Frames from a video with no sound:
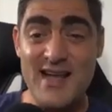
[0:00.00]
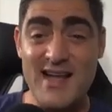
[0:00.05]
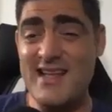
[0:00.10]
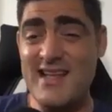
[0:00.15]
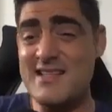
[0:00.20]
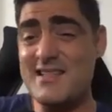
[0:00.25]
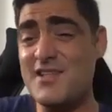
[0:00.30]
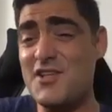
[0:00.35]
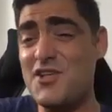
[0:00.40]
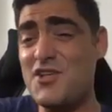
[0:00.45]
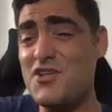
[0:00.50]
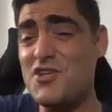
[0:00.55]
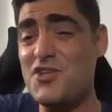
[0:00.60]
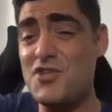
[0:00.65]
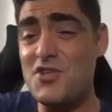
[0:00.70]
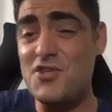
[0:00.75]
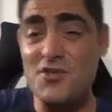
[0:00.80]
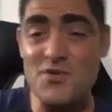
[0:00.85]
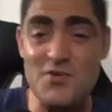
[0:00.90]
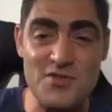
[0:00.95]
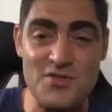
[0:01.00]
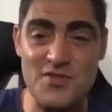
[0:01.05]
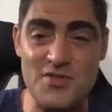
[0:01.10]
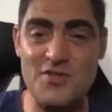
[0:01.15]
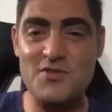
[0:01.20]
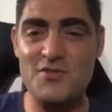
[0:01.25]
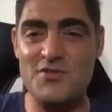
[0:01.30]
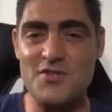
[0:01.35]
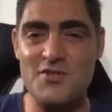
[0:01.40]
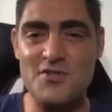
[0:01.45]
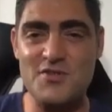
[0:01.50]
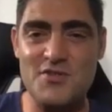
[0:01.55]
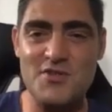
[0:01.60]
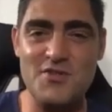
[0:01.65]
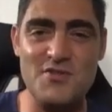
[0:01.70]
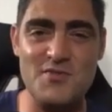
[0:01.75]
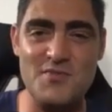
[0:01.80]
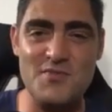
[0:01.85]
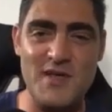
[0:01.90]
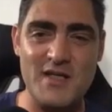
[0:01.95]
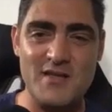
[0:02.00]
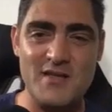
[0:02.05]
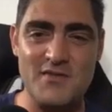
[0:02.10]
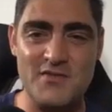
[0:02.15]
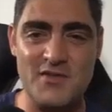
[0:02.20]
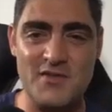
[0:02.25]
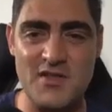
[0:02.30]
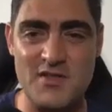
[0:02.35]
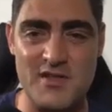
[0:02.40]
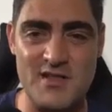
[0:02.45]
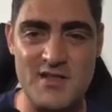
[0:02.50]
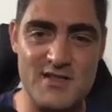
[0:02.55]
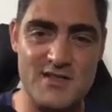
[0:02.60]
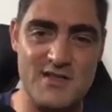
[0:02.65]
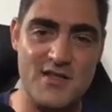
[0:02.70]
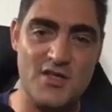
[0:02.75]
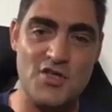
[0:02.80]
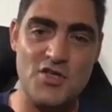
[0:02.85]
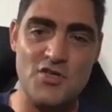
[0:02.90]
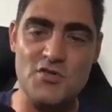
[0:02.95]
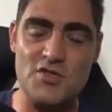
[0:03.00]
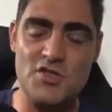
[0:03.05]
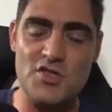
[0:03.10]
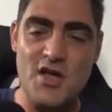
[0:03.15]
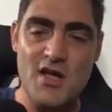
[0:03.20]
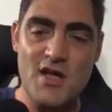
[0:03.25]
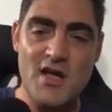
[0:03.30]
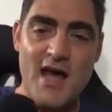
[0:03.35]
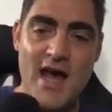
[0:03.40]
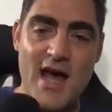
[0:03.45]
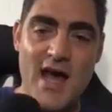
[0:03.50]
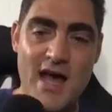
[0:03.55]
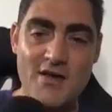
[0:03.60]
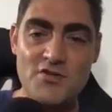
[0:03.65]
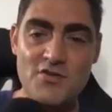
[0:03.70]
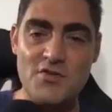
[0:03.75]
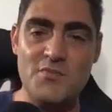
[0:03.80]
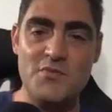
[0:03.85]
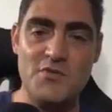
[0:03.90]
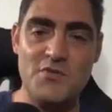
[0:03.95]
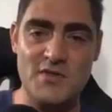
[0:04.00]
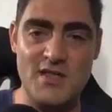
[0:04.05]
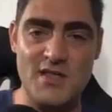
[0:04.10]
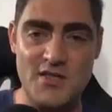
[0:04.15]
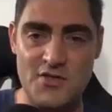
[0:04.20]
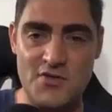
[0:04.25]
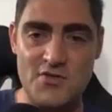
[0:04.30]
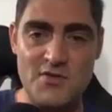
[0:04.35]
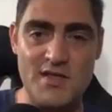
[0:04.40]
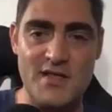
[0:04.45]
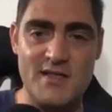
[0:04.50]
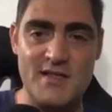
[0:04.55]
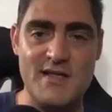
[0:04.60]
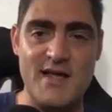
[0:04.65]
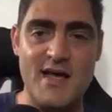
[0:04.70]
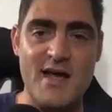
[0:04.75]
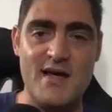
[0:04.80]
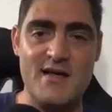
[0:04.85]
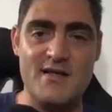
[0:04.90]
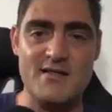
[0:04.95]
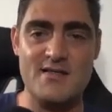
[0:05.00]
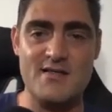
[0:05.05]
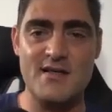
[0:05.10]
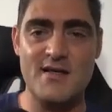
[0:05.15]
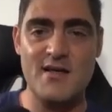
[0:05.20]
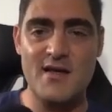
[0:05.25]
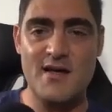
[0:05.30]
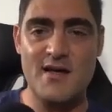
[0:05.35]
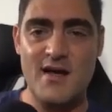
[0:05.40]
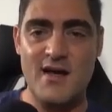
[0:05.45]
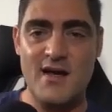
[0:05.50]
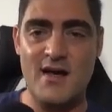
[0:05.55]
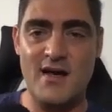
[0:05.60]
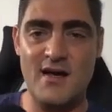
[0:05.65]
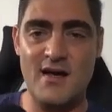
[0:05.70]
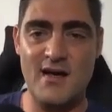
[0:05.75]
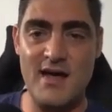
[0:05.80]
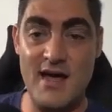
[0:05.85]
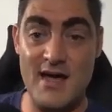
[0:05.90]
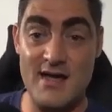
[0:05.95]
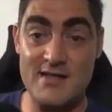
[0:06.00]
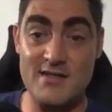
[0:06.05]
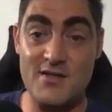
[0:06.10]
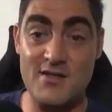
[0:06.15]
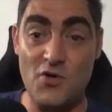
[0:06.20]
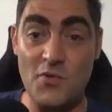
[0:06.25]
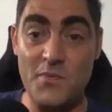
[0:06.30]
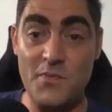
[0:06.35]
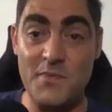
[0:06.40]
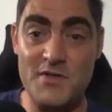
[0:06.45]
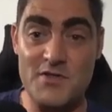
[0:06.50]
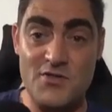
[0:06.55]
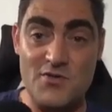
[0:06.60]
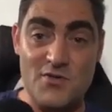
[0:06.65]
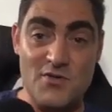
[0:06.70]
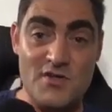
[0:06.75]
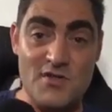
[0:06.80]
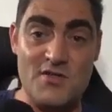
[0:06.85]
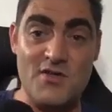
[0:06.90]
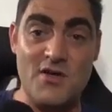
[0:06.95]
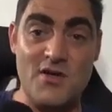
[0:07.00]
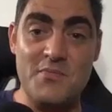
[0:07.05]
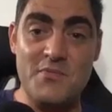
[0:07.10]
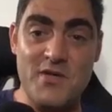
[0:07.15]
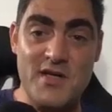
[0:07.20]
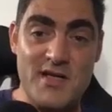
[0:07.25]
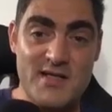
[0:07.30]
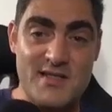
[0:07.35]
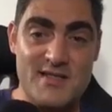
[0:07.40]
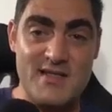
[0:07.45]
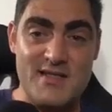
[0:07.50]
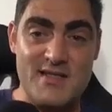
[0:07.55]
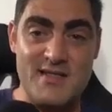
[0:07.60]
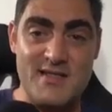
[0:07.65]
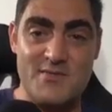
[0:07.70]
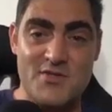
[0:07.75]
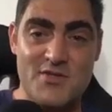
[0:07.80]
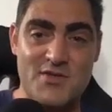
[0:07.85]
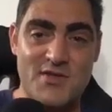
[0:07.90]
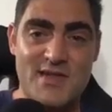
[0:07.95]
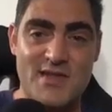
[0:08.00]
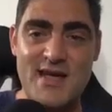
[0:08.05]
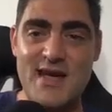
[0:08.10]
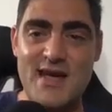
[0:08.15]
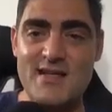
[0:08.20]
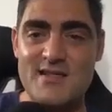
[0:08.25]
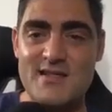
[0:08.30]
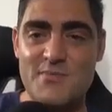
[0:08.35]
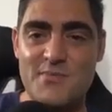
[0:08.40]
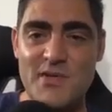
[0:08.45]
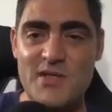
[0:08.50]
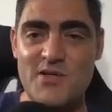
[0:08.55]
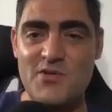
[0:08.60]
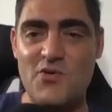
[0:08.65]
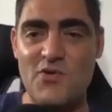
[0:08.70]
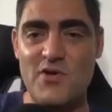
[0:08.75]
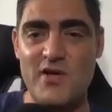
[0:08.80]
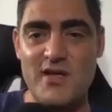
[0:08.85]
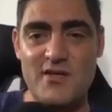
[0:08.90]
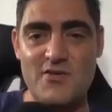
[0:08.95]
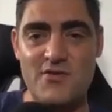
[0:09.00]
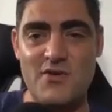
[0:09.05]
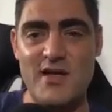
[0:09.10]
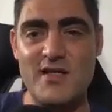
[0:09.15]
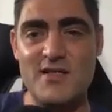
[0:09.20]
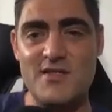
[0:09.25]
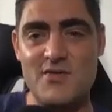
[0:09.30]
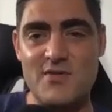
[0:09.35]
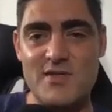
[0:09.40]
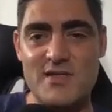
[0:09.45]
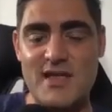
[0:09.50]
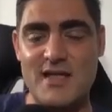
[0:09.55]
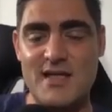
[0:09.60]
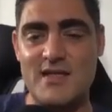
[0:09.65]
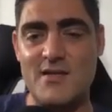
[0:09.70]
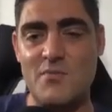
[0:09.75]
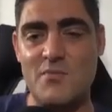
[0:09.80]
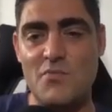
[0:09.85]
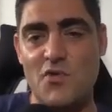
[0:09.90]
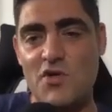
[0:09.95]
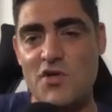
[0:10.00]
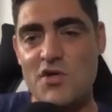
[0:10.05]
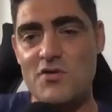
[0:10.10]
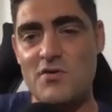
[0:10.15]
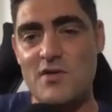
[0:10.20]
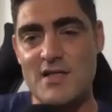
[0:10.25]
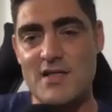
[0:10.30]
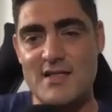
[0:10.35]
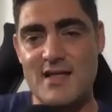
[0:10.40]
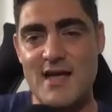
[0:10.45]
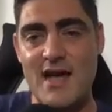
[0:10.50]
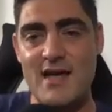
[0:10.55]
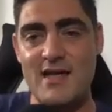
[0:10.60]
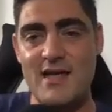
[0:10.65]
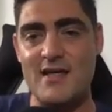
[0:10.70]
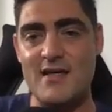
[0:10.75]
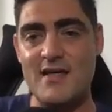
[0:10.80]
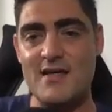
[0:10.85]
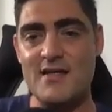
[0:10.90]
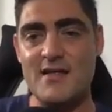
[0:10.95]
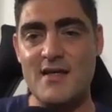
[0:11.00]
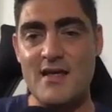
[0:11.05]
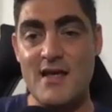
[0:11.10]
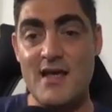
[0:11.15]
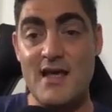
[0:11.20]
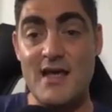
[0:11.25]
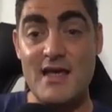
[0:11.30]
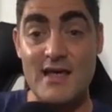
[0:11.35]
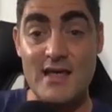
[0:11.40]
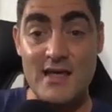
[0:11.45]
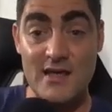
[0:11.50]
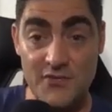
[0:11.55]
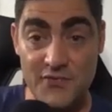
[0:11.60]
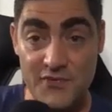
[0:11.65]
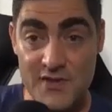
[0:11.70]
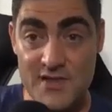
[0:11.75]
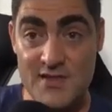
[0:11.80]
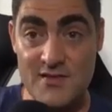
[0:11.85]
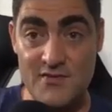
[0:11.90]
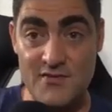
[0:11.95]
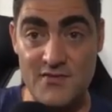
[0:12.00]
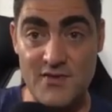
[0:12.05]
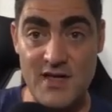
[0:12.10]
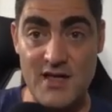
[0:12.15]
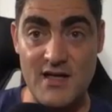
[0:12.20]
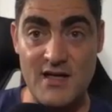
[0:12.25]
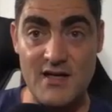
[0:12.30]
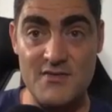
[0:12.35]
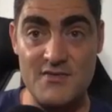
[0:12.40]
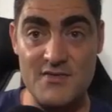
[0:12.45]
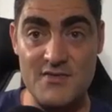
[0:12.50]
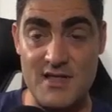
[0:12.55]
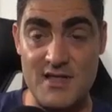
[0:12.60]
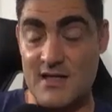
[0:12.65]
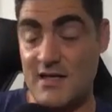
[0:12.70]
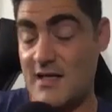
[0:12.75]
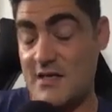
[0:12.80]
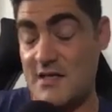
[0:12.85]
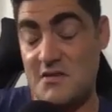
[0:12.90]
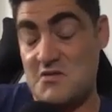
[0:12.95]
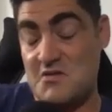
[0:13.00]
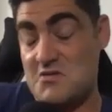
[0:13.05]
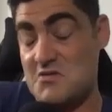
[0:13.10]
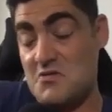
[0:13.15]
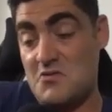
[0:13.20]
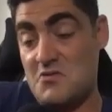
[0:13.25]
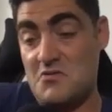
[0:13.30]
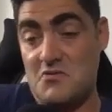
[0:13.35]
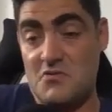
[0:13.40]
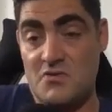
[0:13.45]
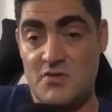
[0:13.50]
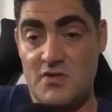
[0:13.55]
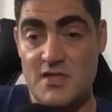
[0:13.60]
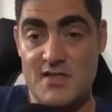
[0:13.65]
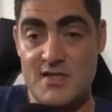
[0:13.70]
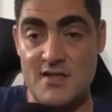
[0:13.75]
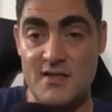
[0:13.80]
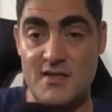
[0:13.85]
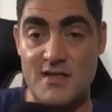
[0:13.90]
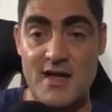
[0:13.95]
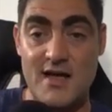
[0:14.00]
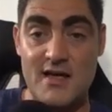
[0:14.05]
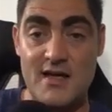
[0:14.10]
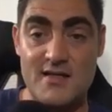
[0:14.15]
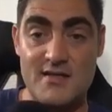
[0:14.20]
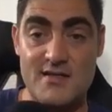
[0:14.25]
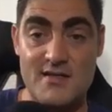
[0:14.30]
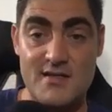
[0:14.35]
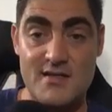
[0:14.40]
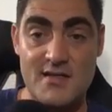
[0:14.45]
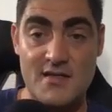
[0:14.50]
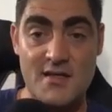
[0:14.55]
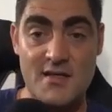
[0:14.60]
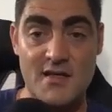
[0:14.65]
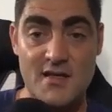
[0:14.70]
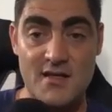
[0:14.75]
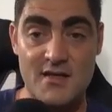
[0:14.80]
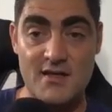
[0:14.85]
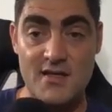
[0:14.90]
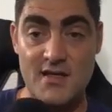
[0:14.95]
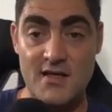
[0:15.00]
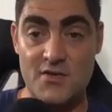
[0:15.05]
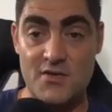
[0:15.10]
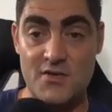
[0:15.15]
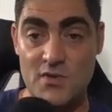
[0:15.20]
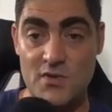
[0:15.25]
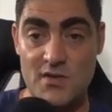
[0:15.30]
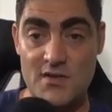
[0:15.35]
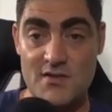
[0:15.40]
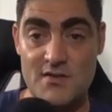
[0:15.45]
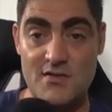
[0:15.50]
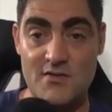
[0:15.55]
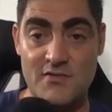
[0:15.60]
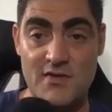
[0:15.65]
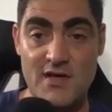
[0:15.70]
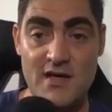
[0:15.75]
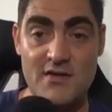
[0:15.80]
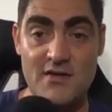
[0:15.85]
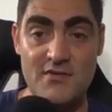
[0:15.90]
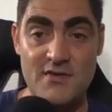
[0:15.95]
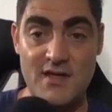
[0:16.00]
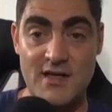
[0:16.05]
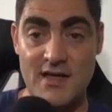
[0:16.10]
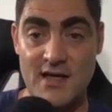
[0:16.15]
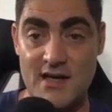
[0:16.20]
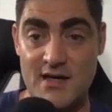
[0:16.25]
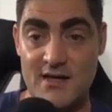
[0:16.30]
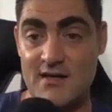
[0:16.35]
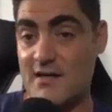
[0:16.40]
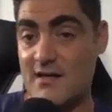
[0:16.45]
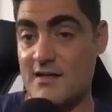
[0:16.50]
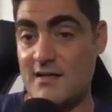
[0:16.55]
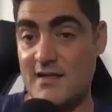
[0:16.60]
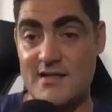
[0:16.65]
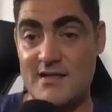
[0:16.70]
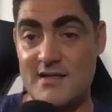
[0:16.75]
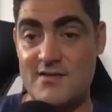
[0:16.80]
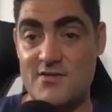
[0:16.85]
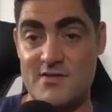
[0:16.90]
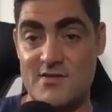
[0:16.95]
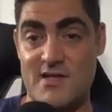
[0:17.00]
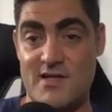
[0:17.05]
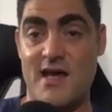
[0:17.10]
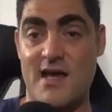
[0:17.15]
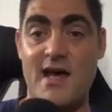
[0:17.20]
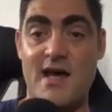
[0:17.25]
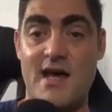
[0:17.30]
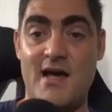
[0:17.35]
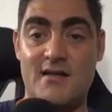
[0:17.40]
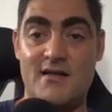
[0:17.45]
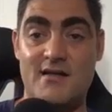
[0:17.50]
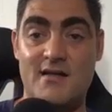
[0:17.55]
That's a huge, huge, huge, huge medal of honor, and it's a huge attribute that Unix has as an open source operating system. So that's Bitcoin, right? So it's like the more you attack it, if it survives, and again, there's no reason that I can see that it wouldn't survive, again, unless there's a hack